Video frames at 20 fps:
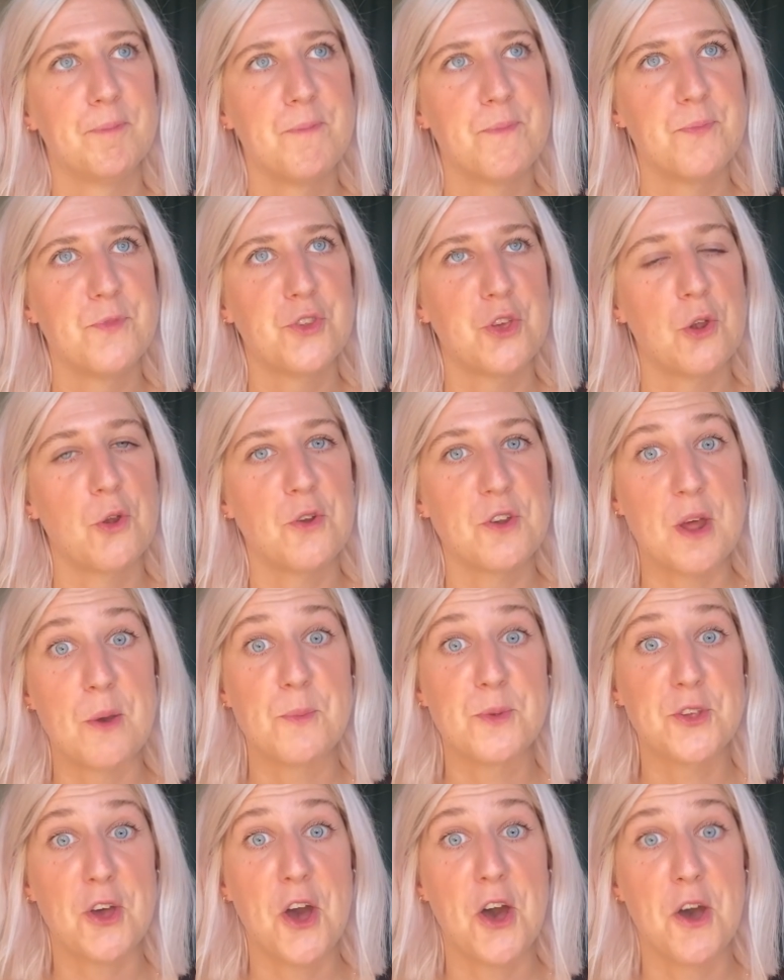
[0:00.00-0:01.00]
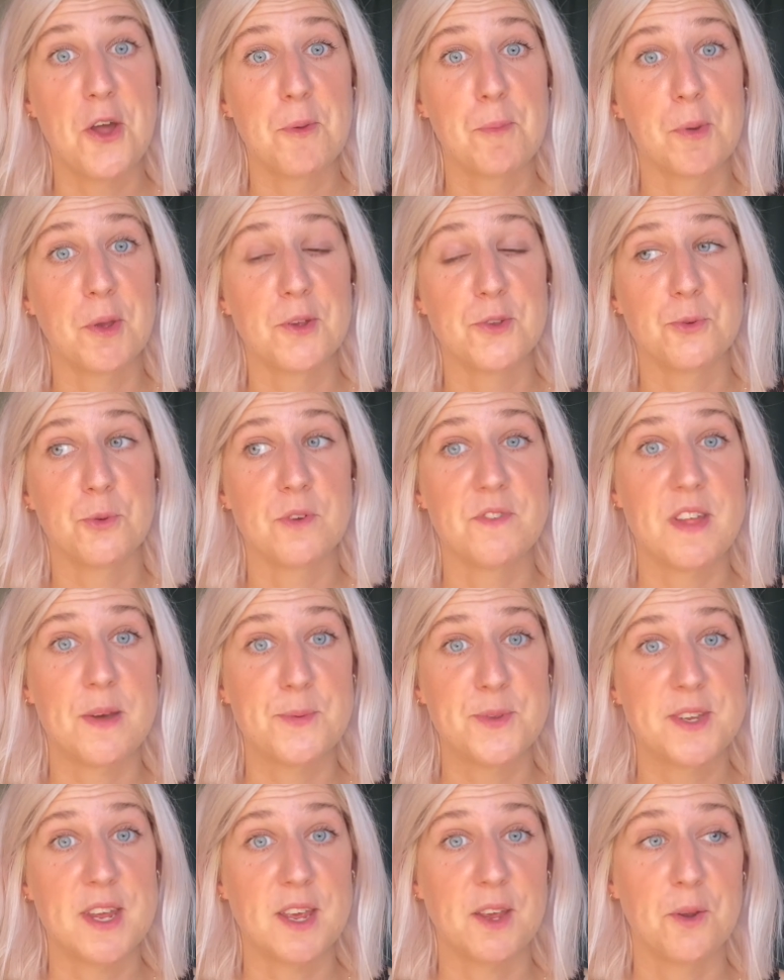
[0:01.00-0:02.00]
so lockdown was hard because all of that
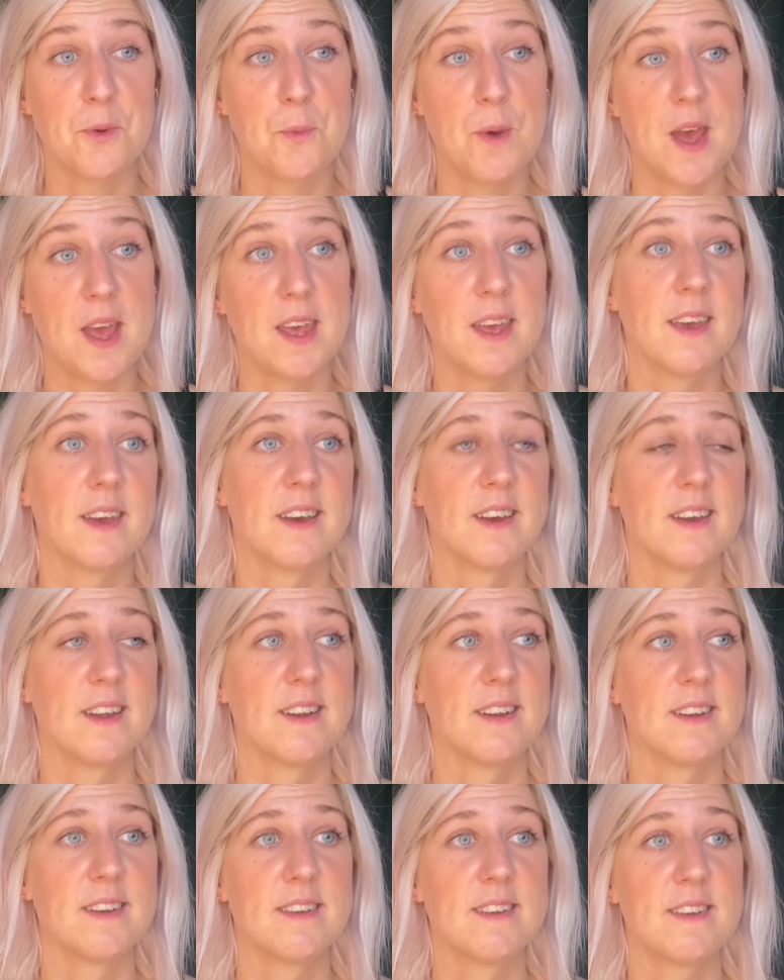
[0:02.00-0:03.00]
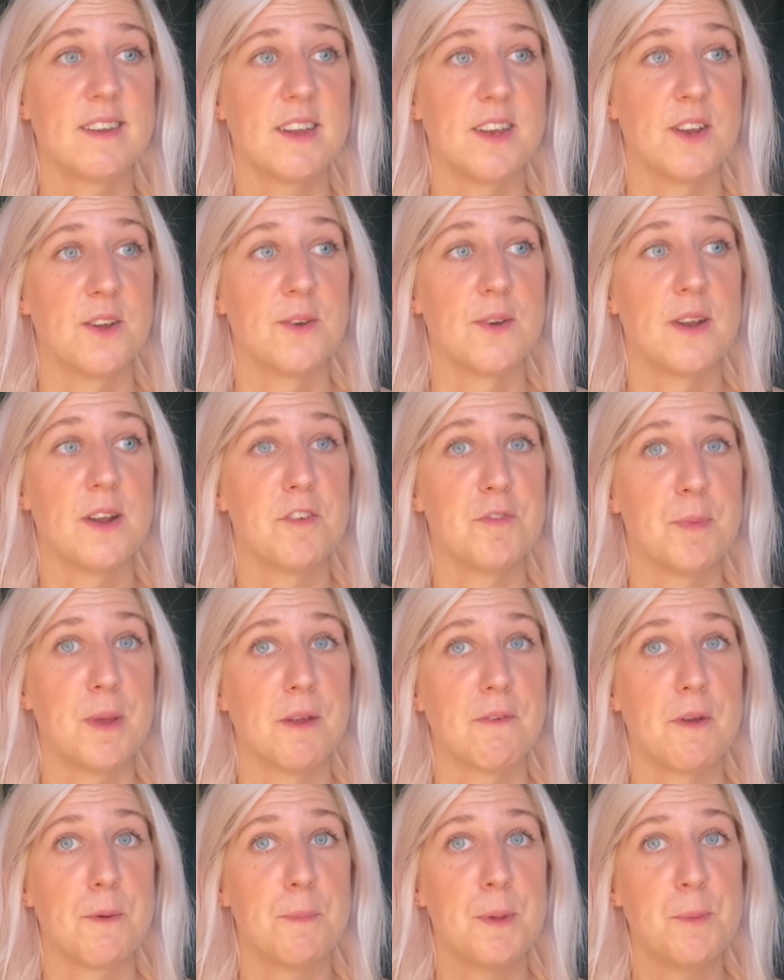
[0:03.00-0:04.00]
was taken away, and you know, I love
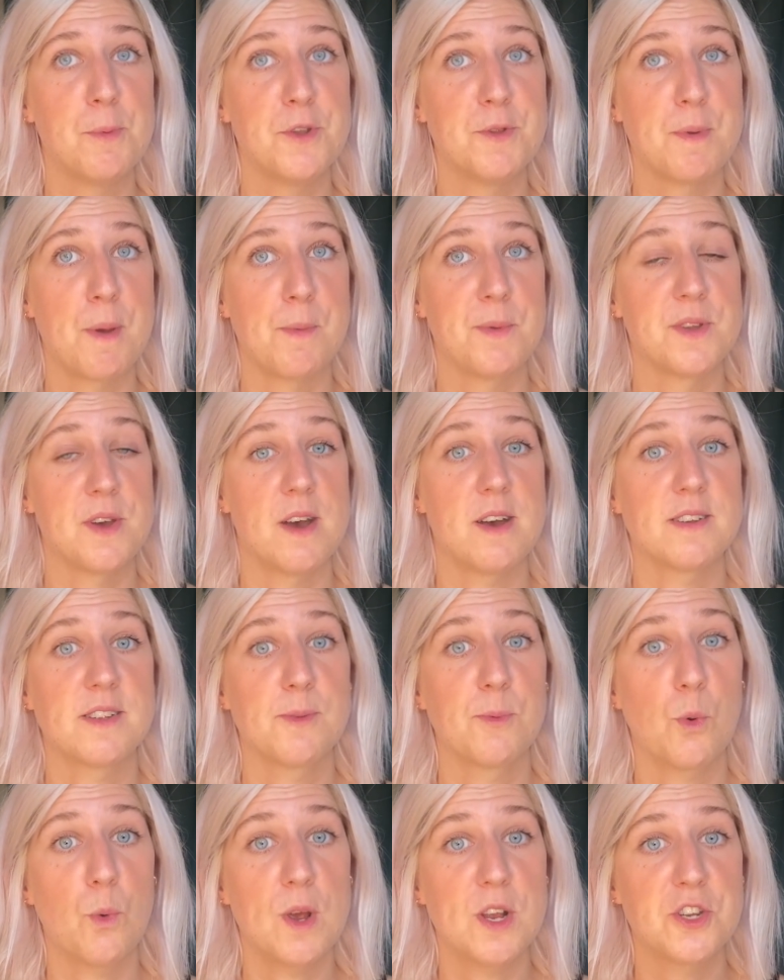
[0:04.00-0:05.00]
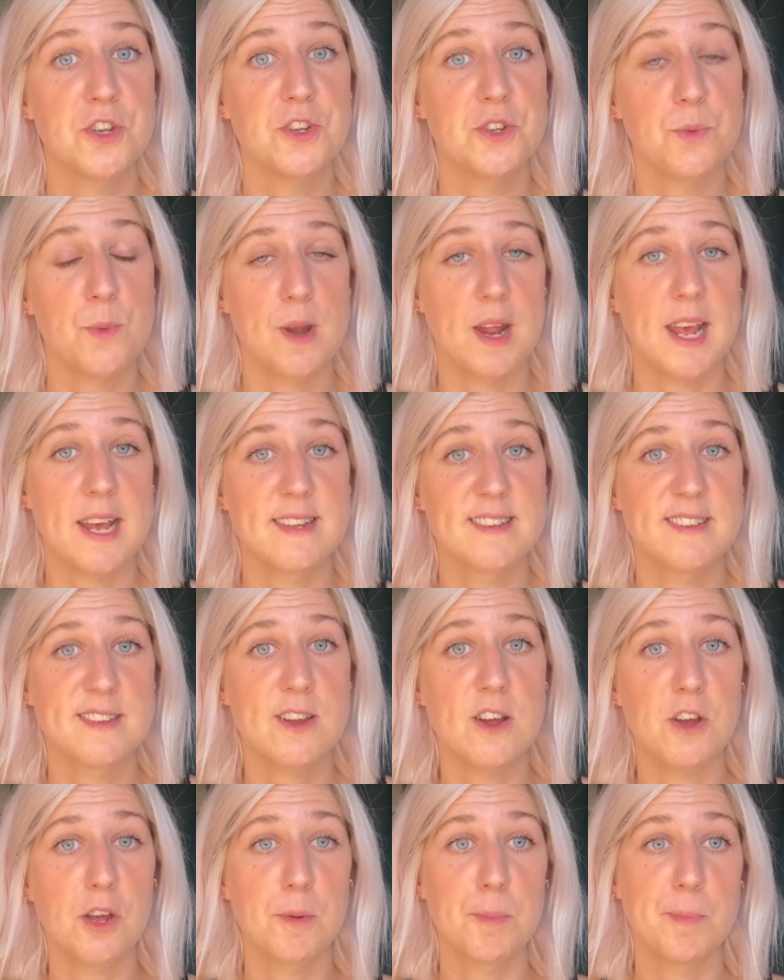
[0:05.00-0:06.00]
being around people to be able to ask them questions when I get
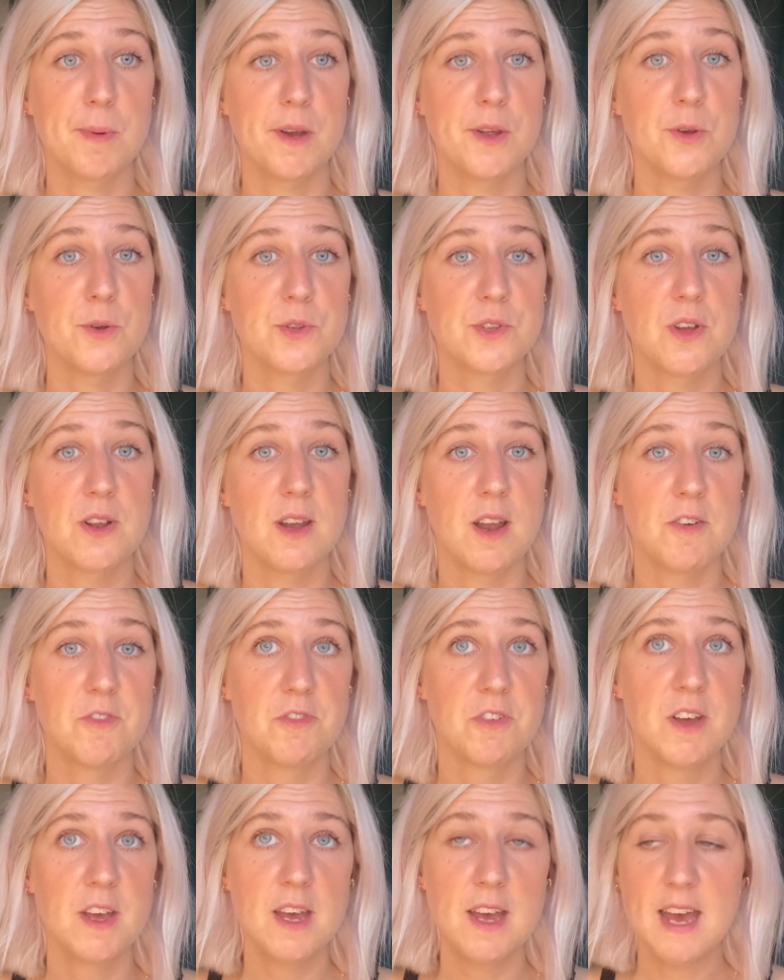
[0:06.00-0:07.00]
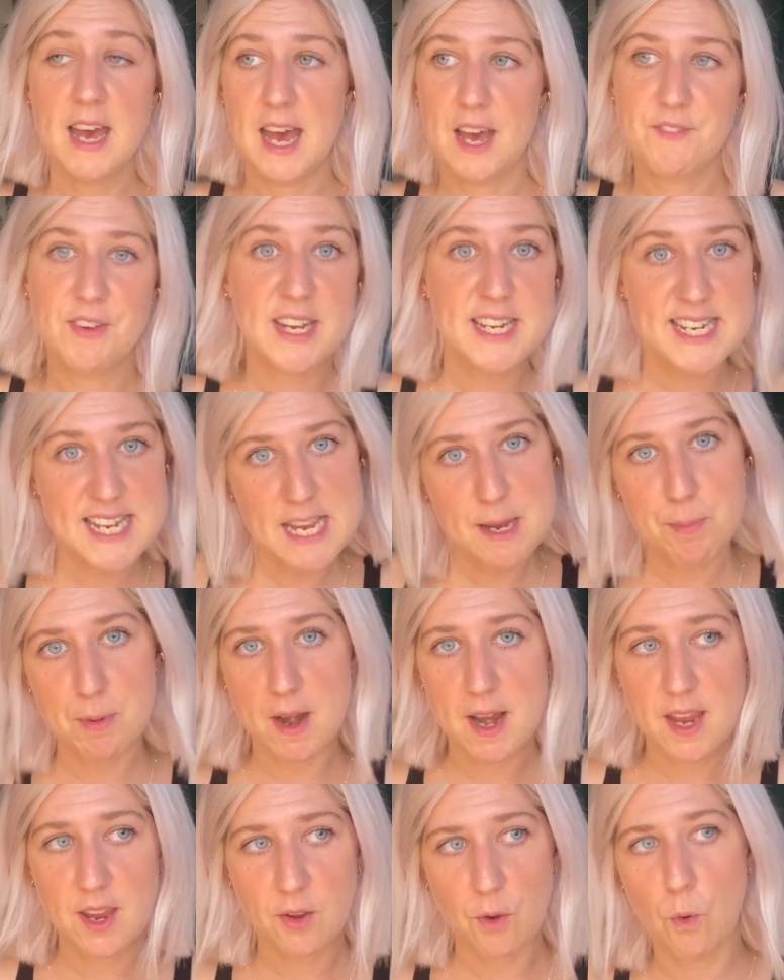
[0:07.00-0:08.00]
stuck, but I also love having a tea
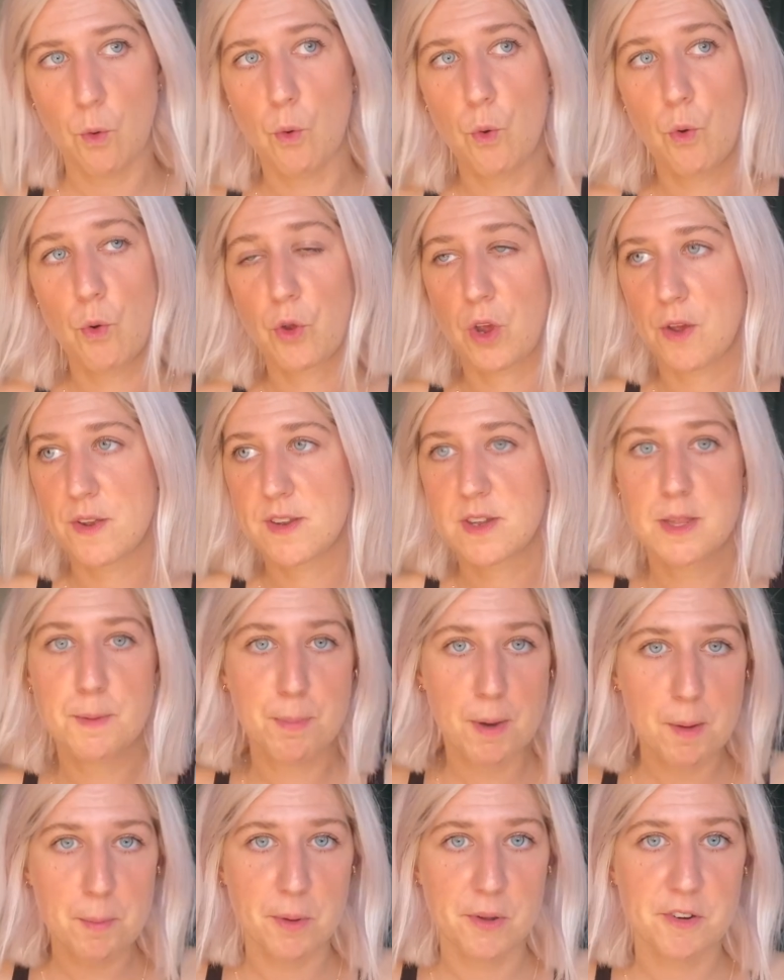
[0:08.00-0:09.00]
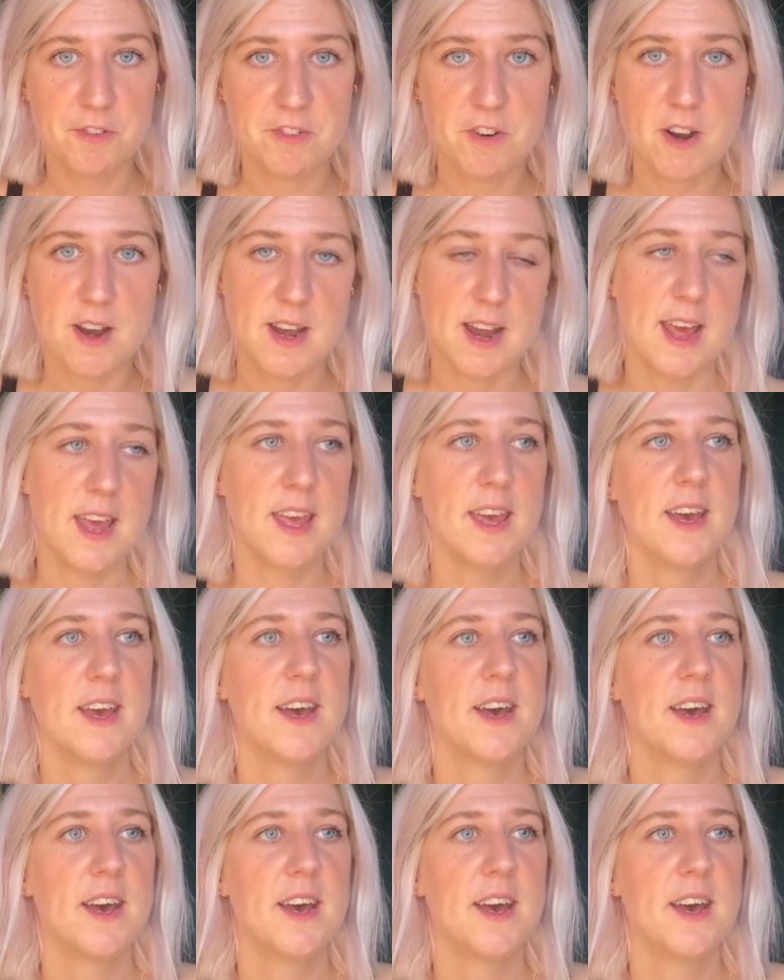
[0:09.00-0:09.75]
break or going to the pub on a Friday.